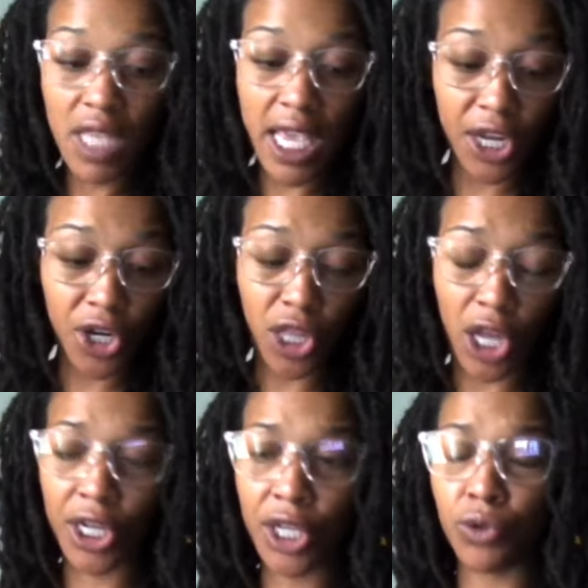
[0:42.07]
Inner
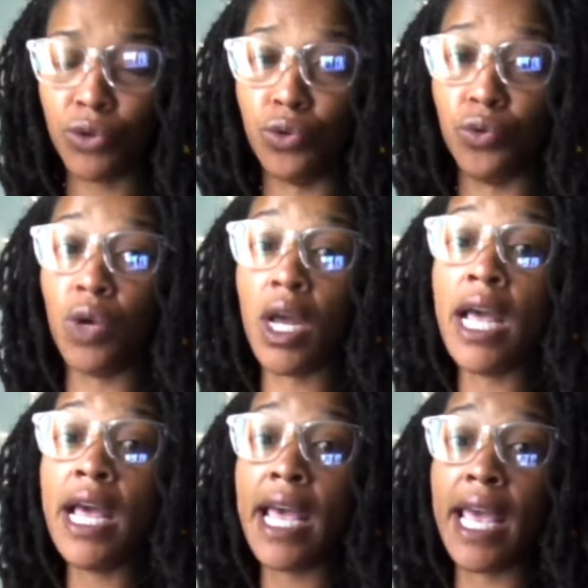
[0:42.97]
learning. Ooh.
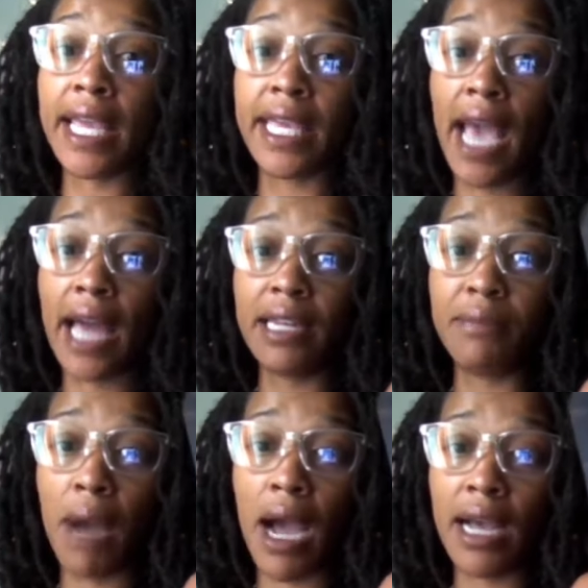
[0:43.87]
And Kali
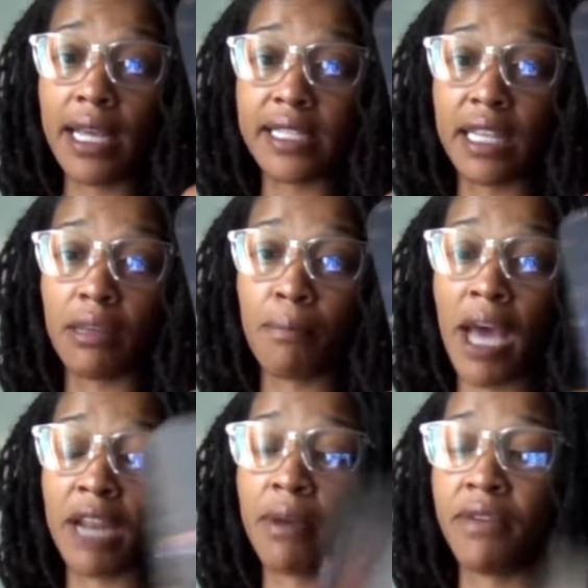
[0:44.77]
Ma is at the
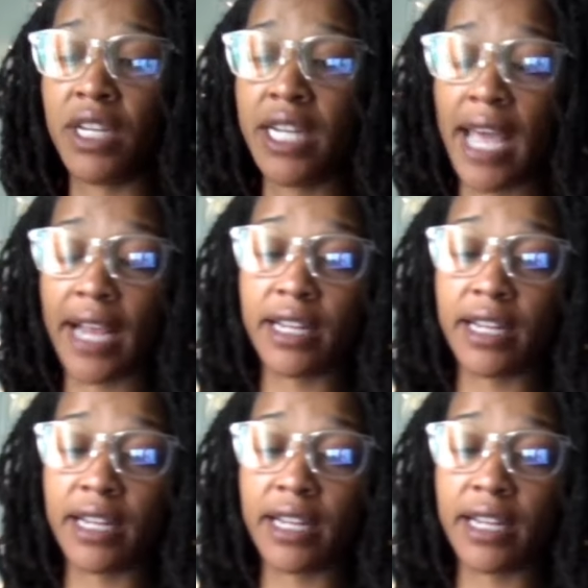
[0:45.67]
bottom of the deck